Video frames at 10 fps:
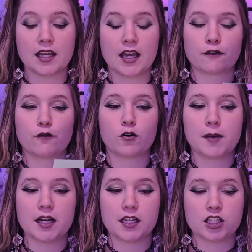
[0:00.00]
It's a 4
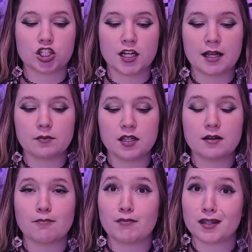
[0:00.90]
mana
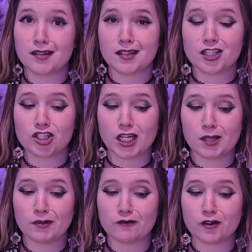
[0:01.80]
enchantment, mythic
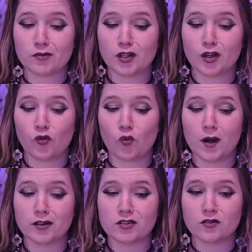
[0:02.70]
enchantment from the
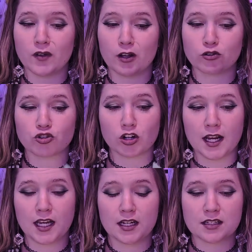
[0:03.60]
Wilds of
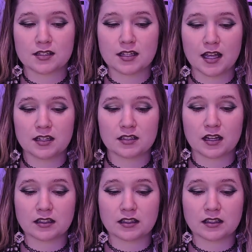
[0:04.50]
Eldraine set.